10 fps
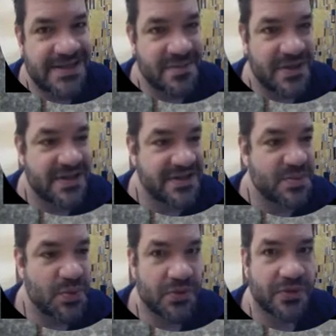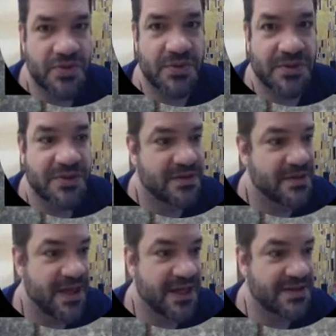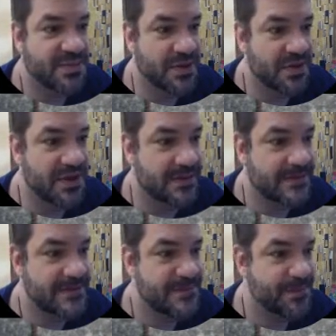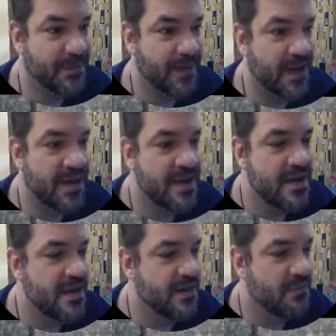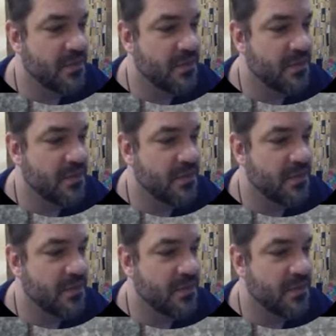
to be a spiritual experience. Okay, we've